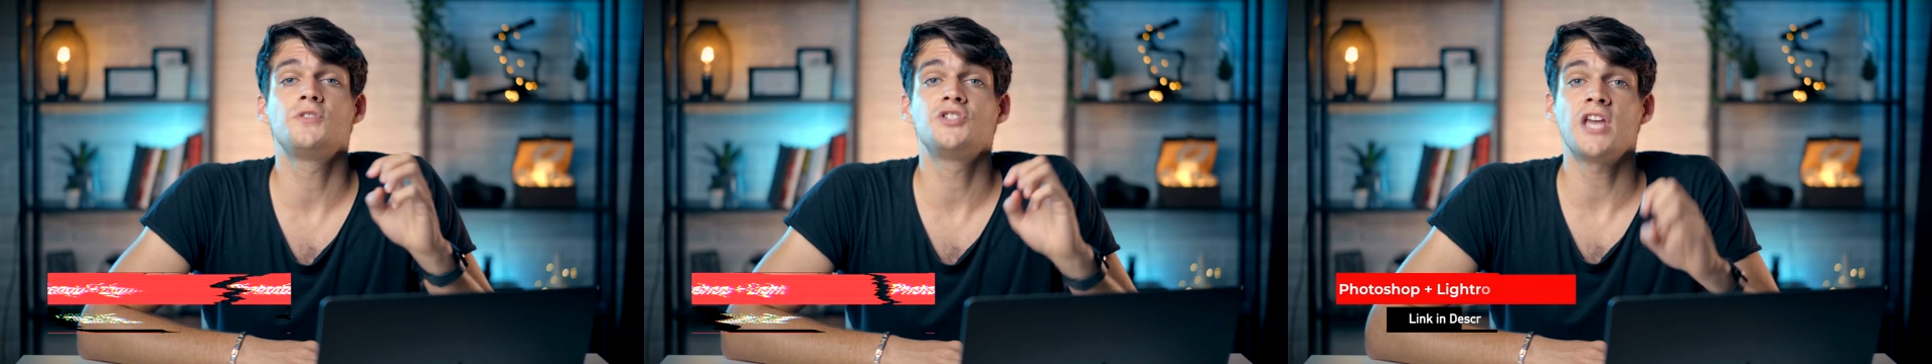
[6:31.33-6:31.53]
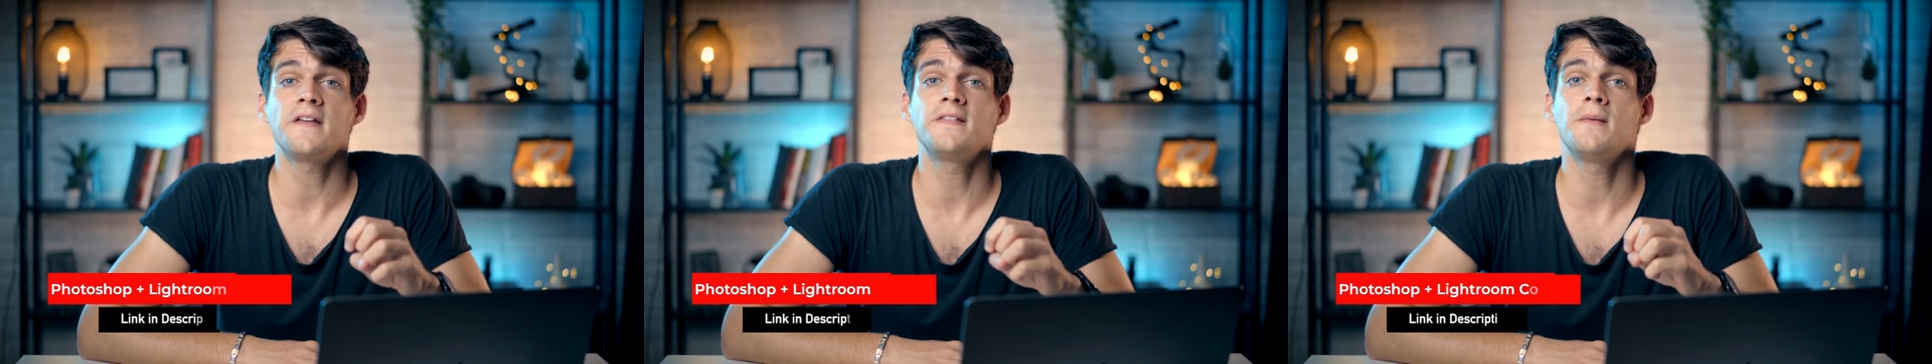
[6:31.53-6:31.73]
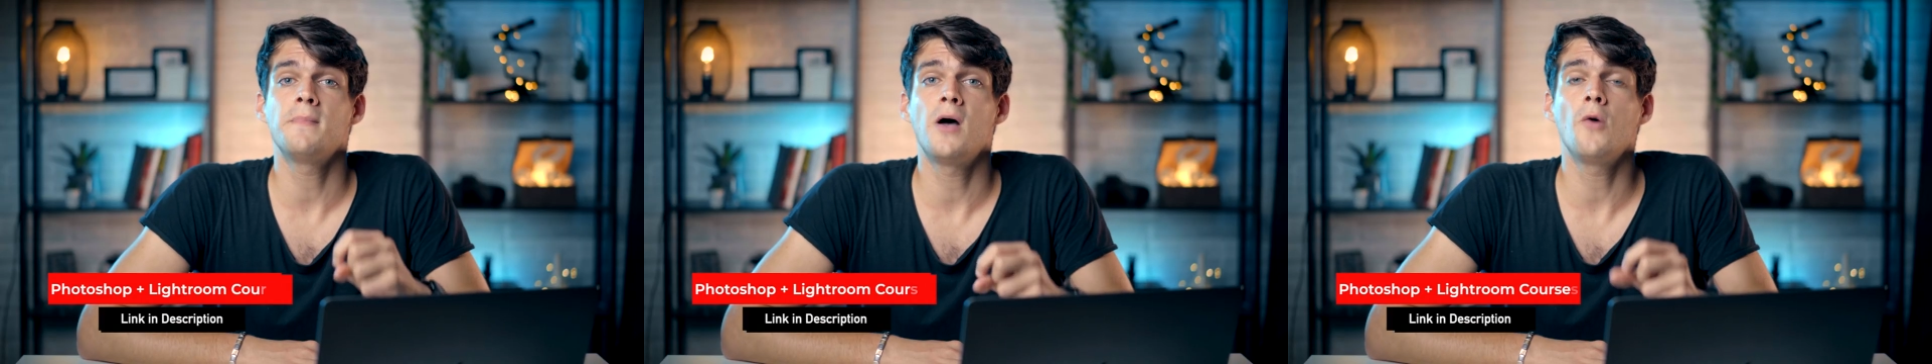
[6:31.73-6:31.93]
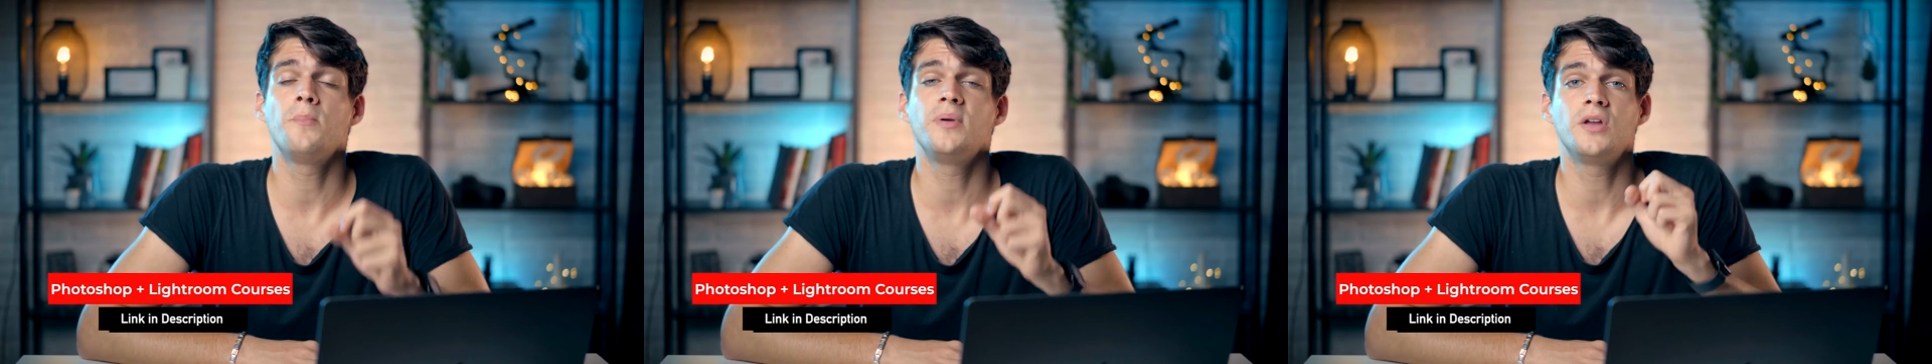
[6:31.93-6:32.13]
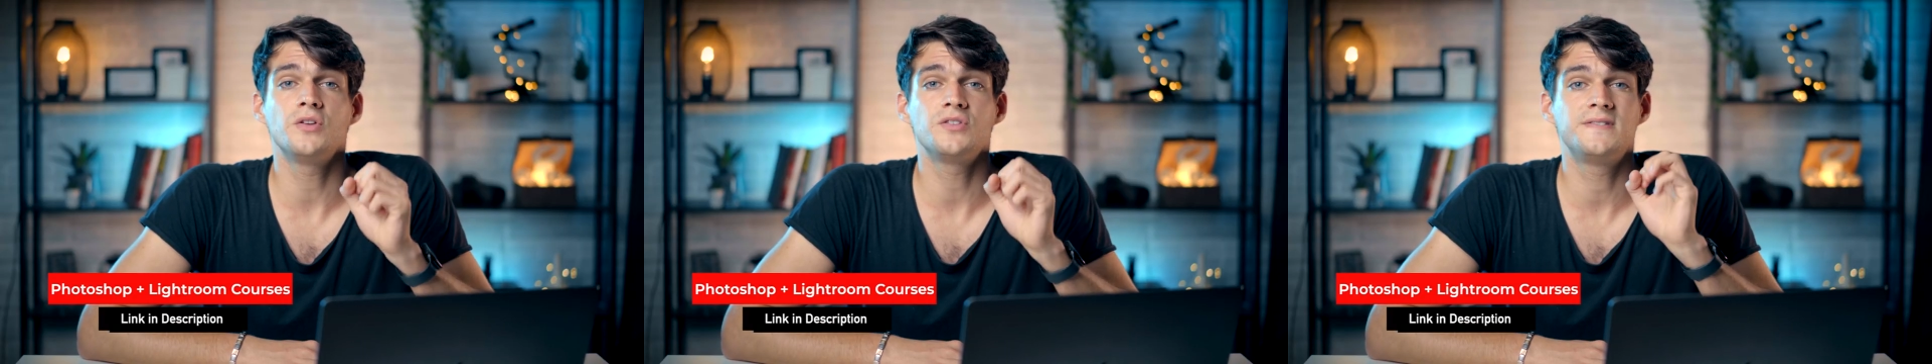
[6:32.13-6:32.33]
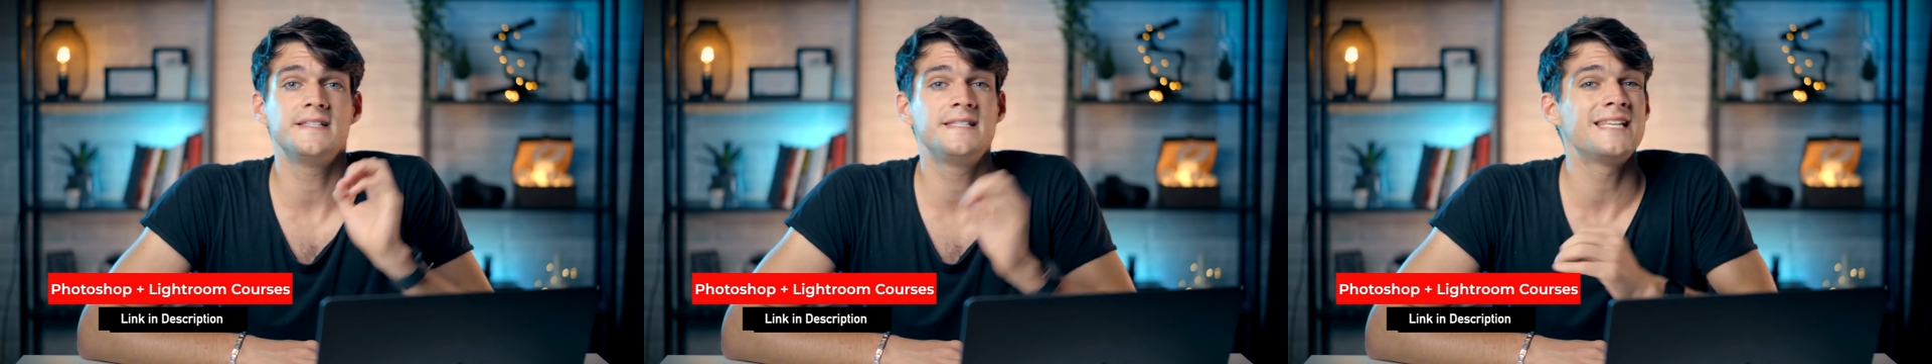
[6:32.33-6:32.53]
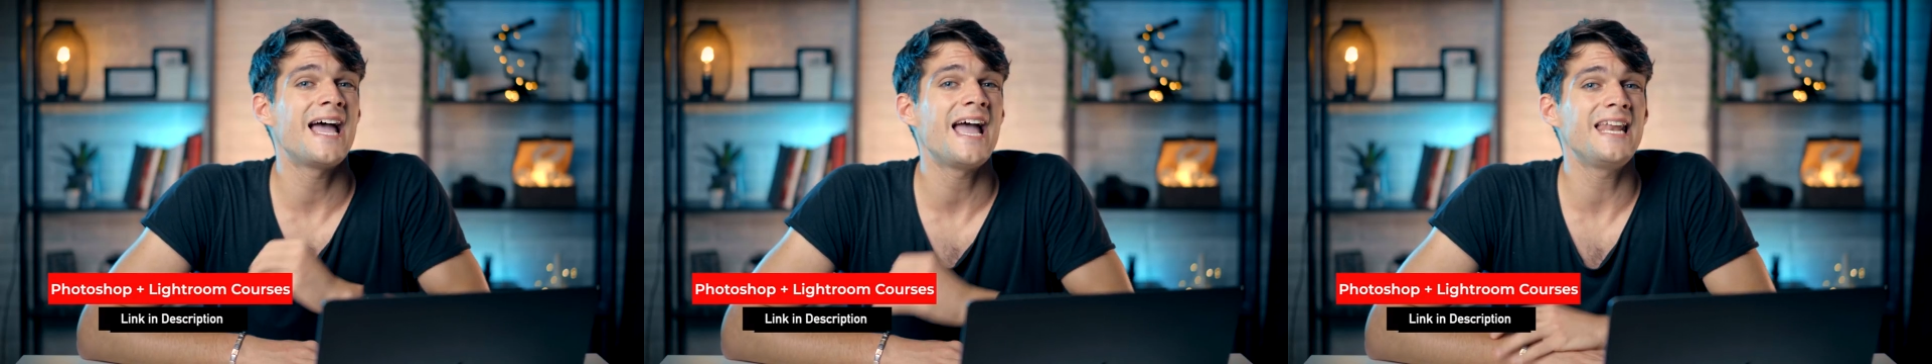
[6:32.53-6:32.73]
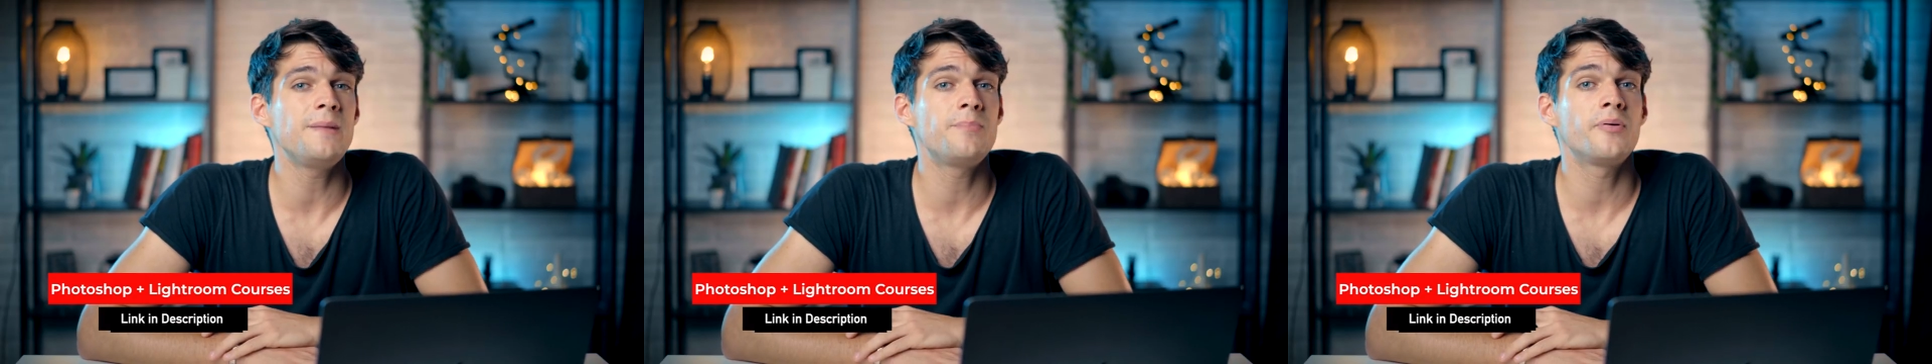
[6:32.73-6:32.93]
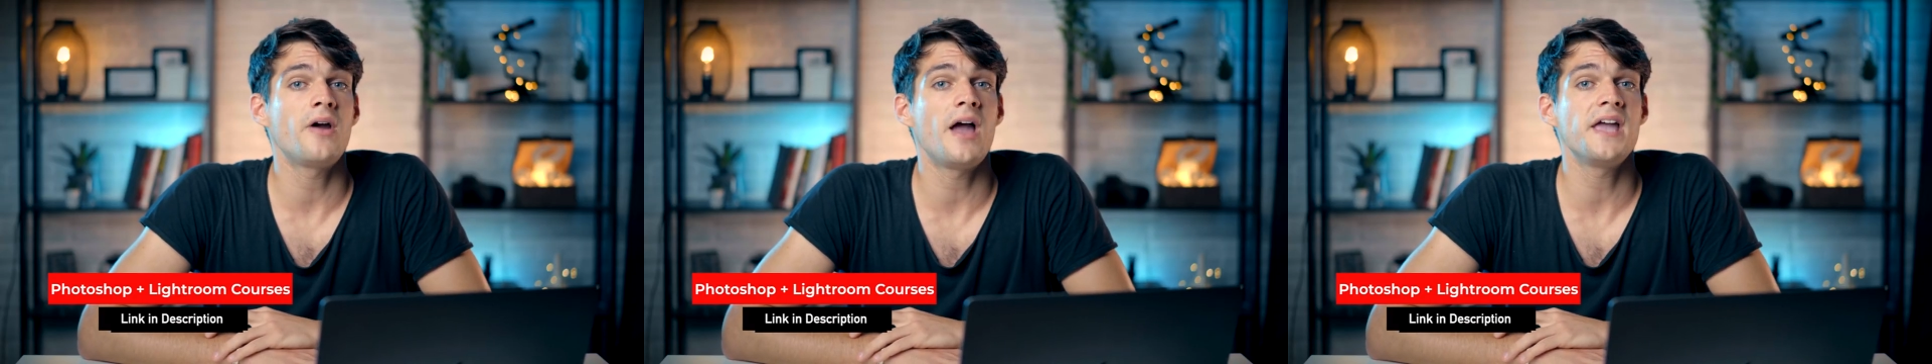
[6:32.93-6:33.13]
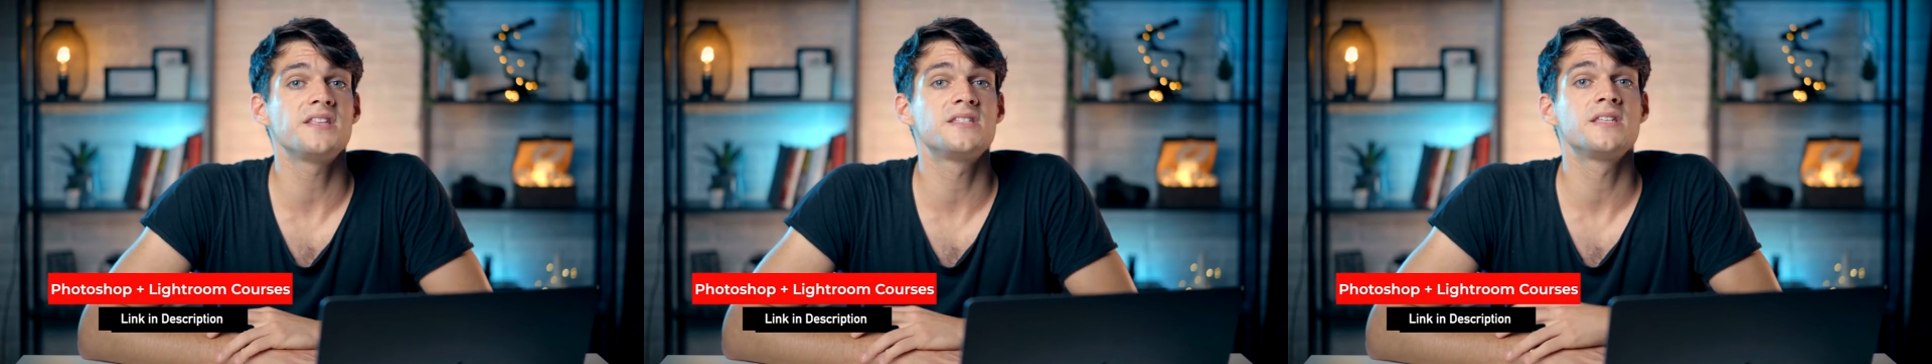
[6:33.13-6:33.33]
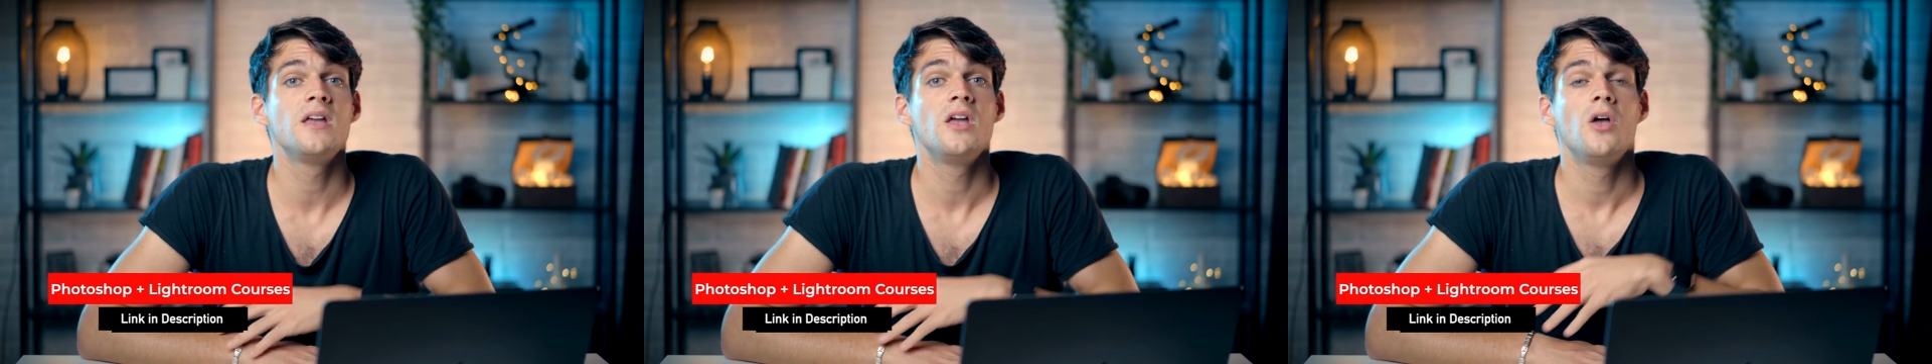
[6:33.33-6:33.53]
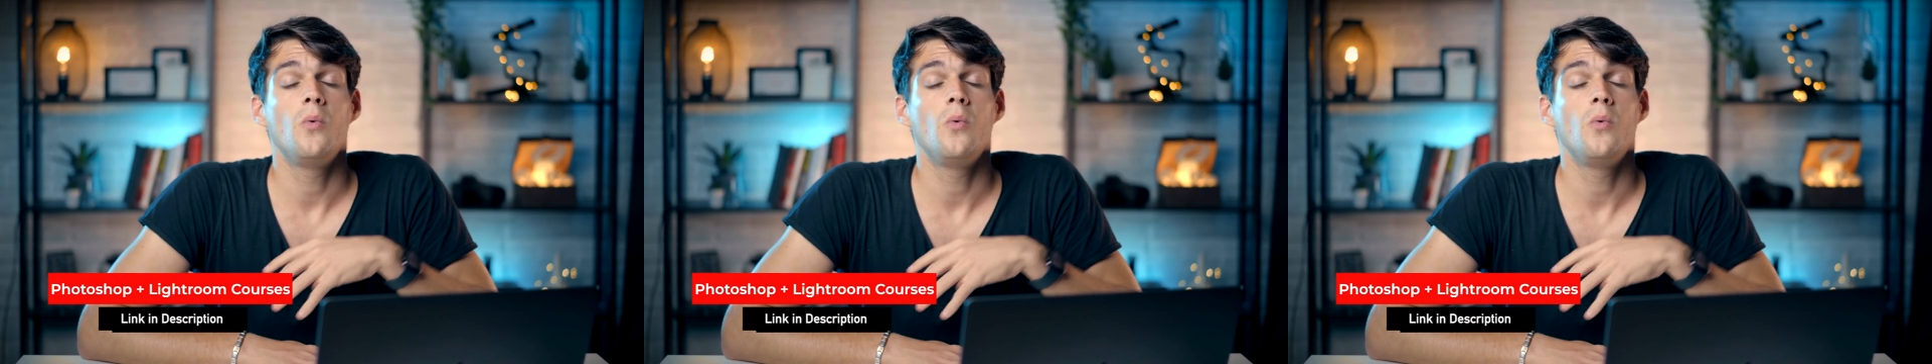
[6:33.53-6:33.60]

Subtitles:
Check them out because the tiny price